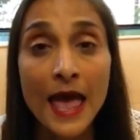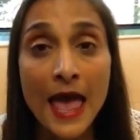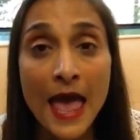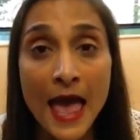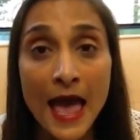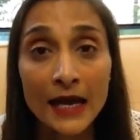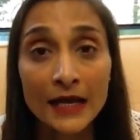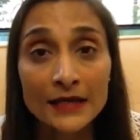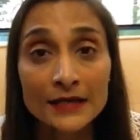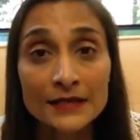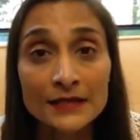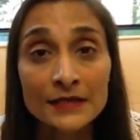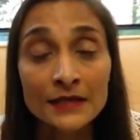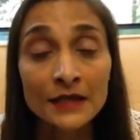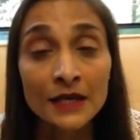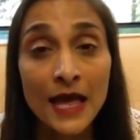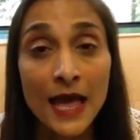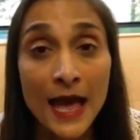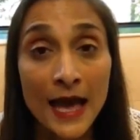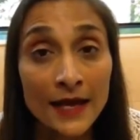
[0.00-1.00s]
and
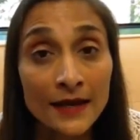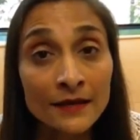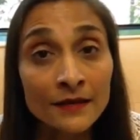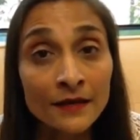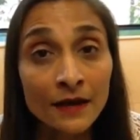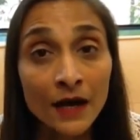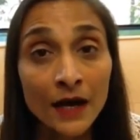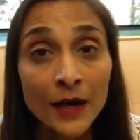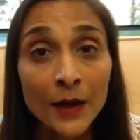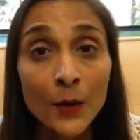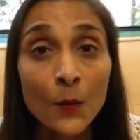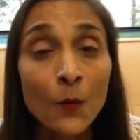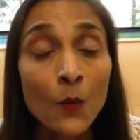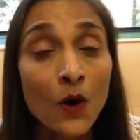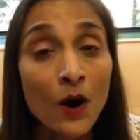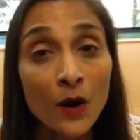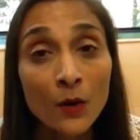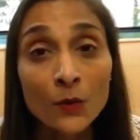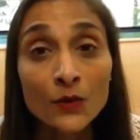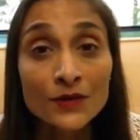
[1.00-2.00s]
at night
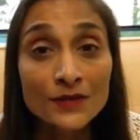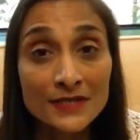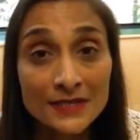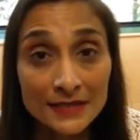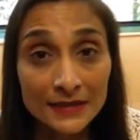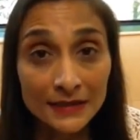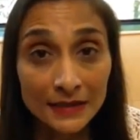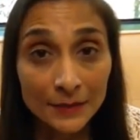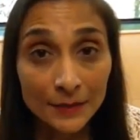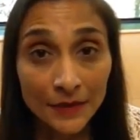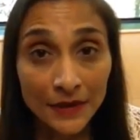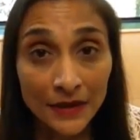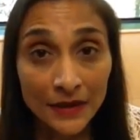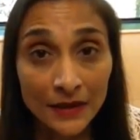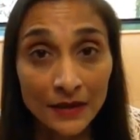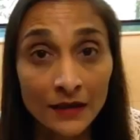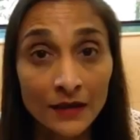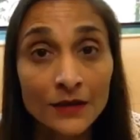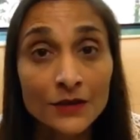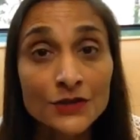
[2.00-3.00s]
while we're
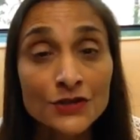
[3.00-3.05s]
sleeping,